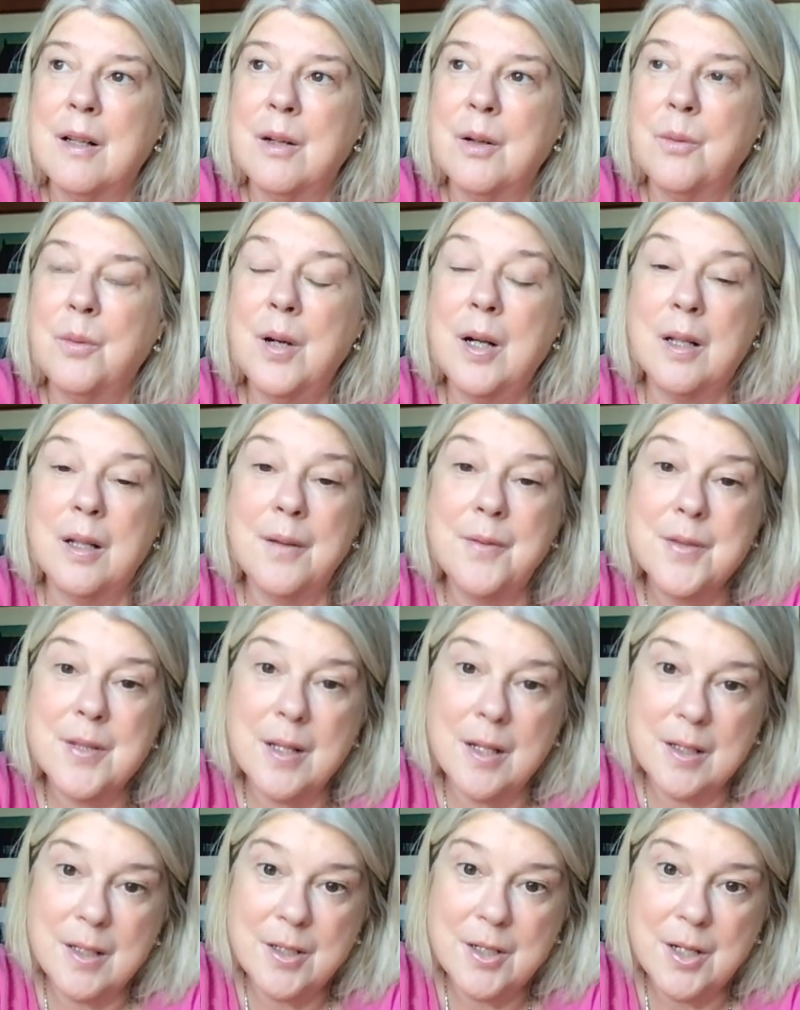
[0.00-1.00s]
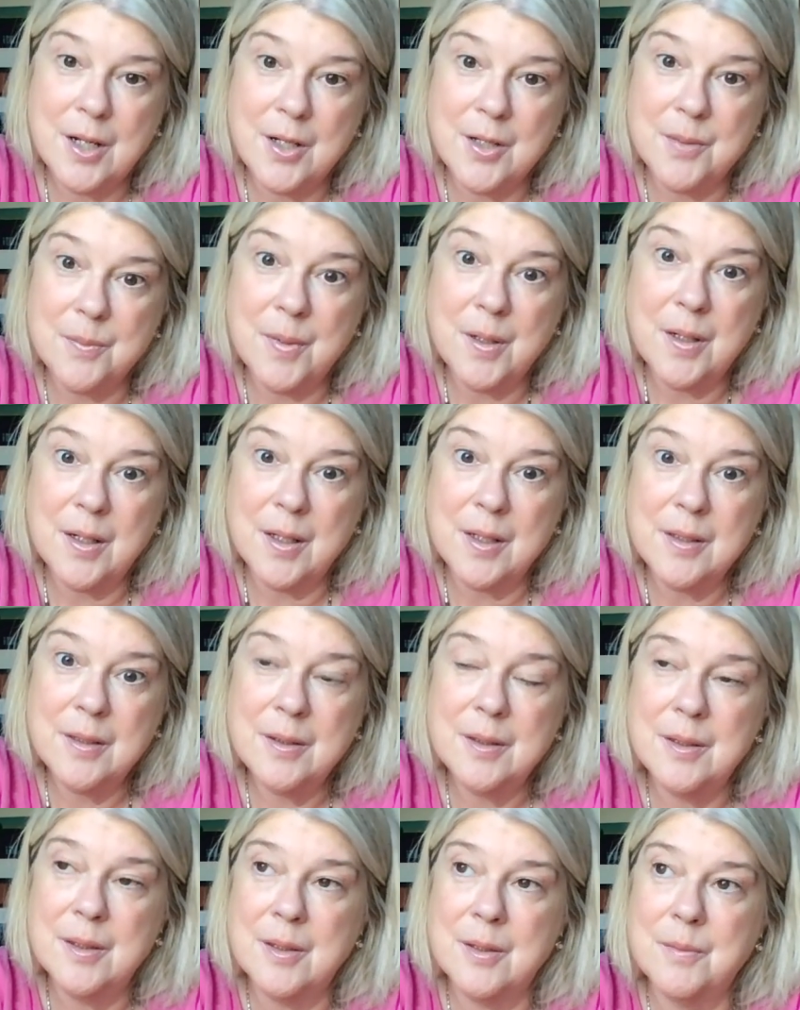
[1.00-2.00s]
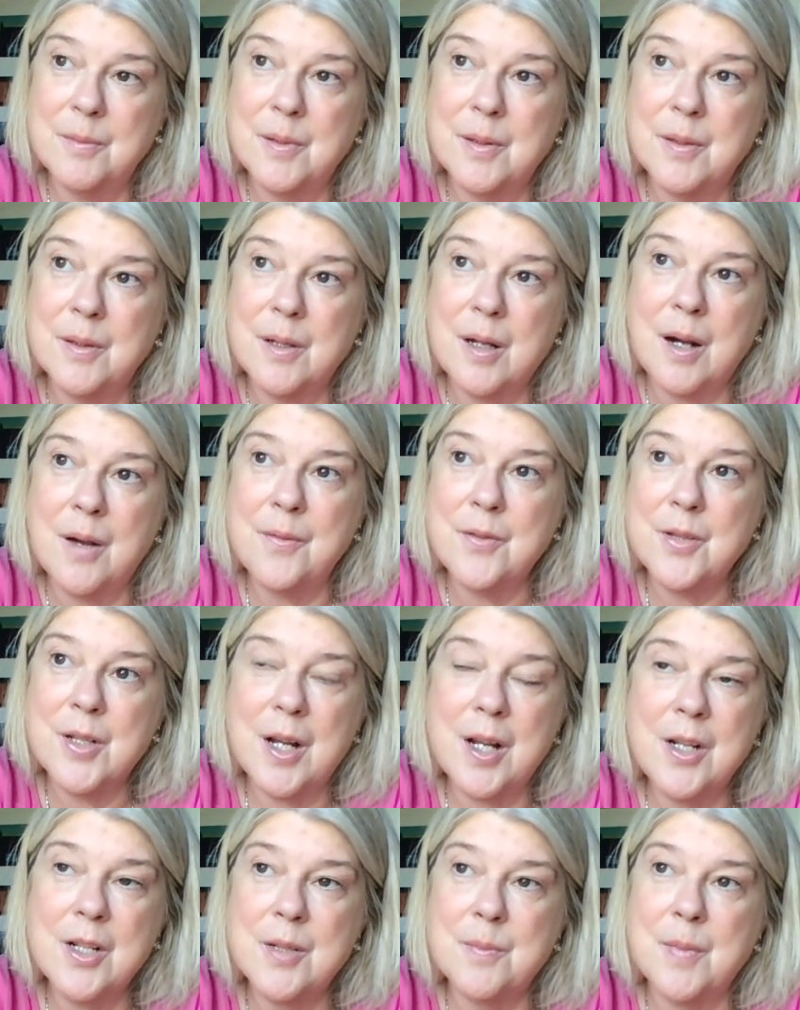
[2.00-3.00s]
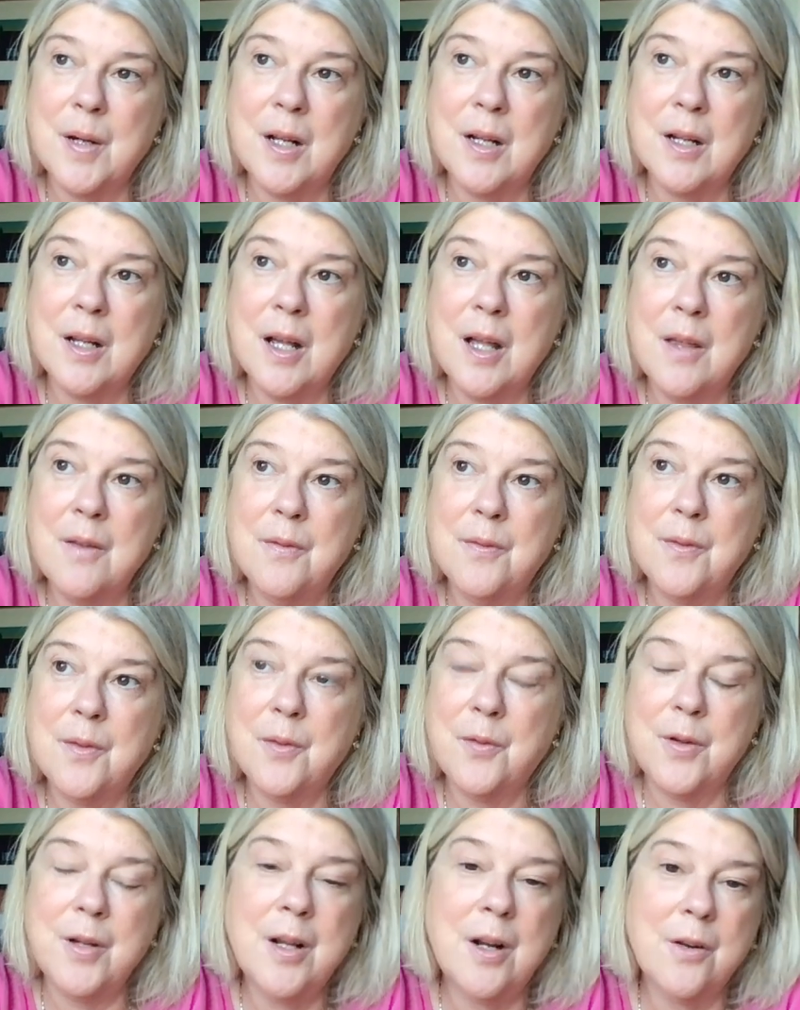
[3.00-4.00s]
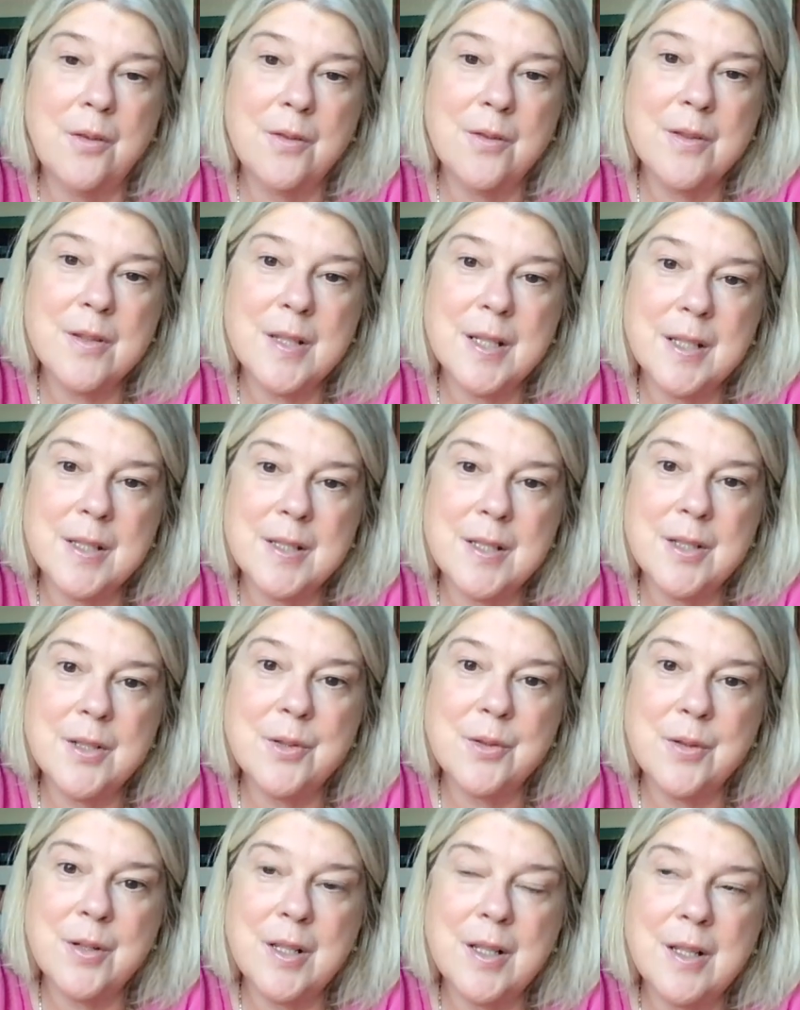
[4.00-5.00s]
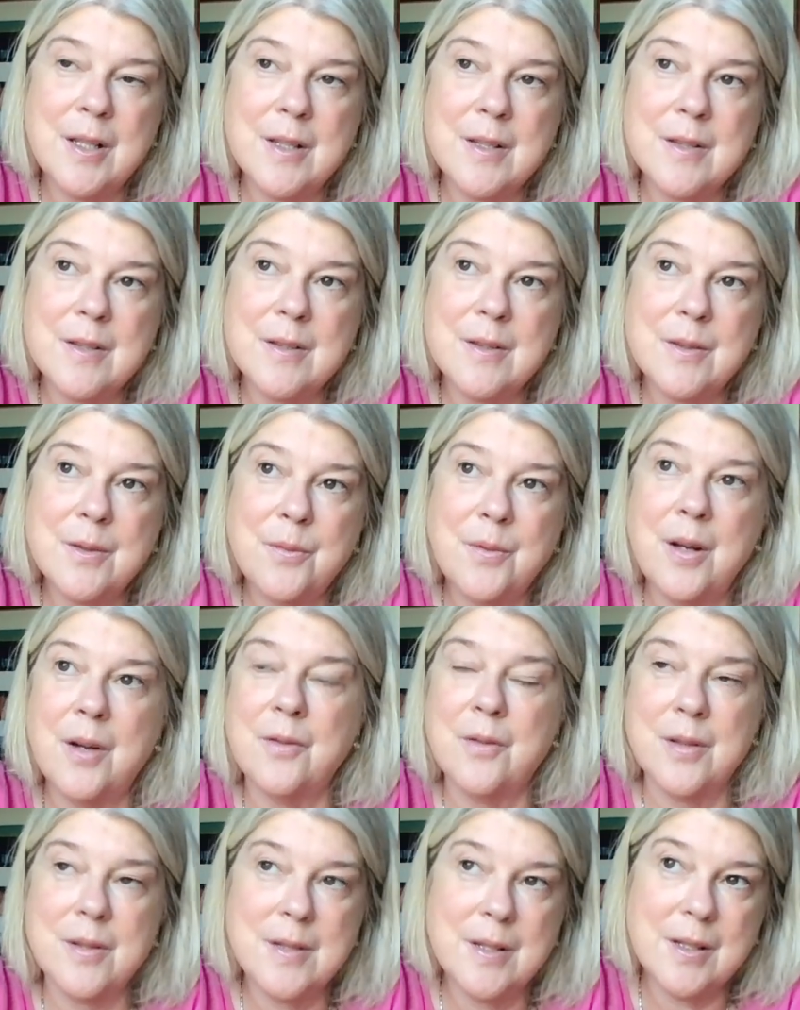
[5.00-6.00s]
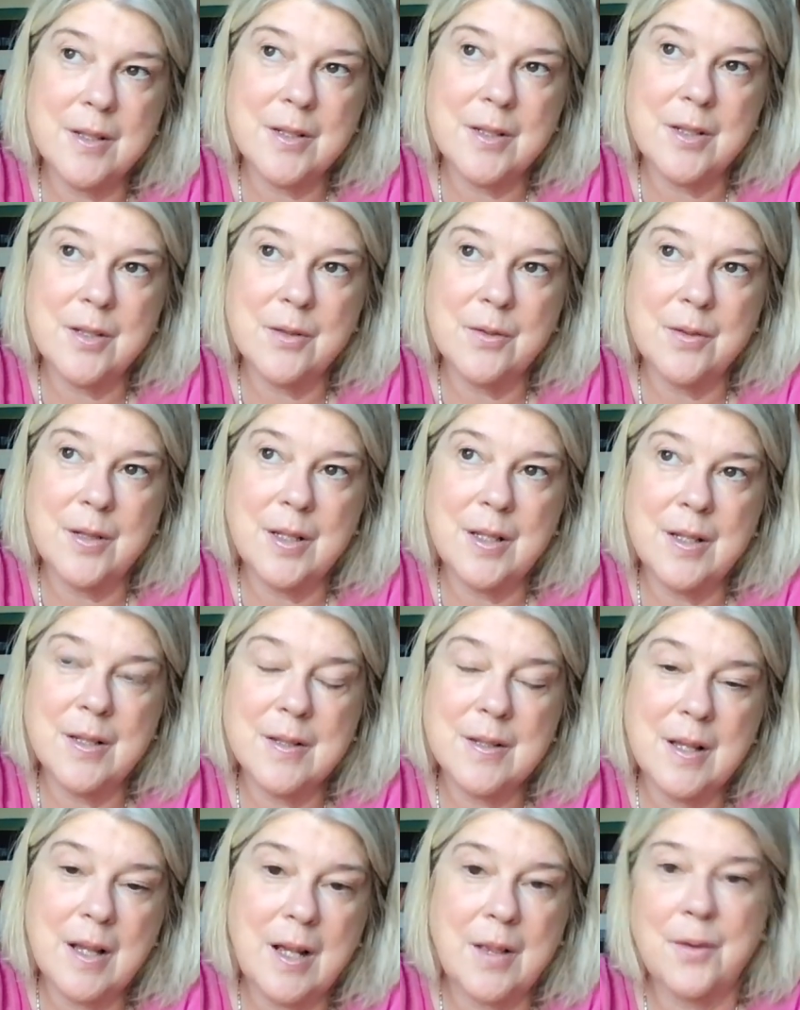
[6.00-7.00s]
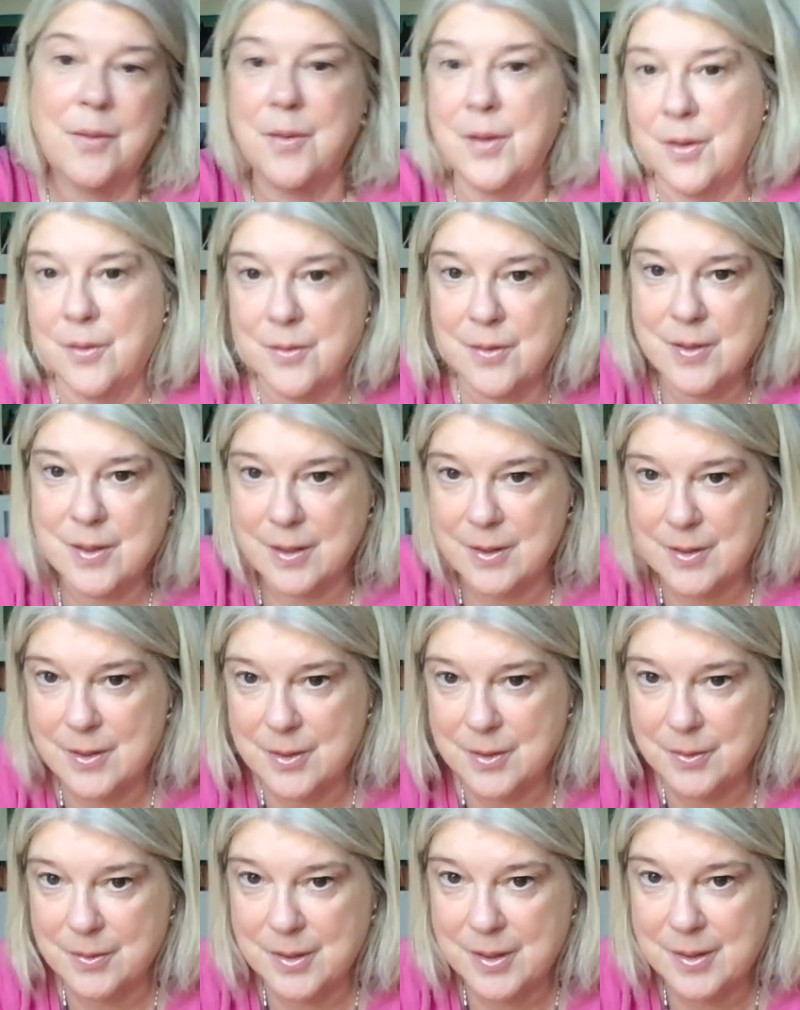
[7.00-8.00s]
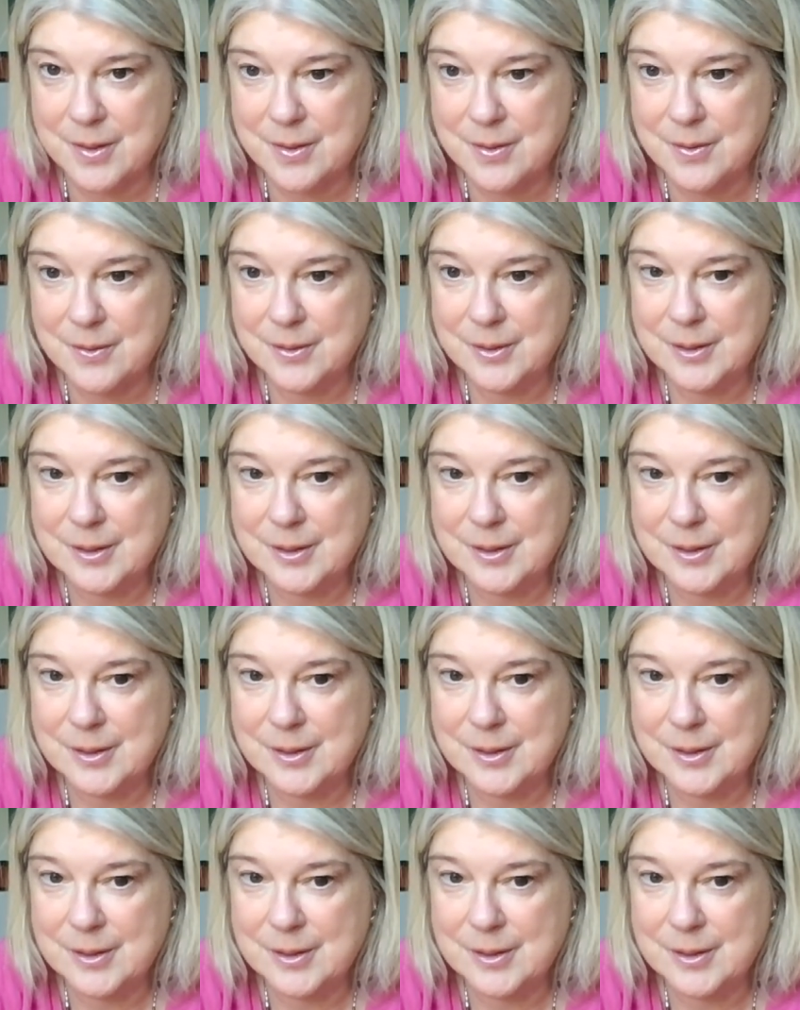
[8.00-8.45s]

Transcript: Well, I've certainly changed mine. I've changed my life 360 degrees, 360 degrees, and 360 degrees.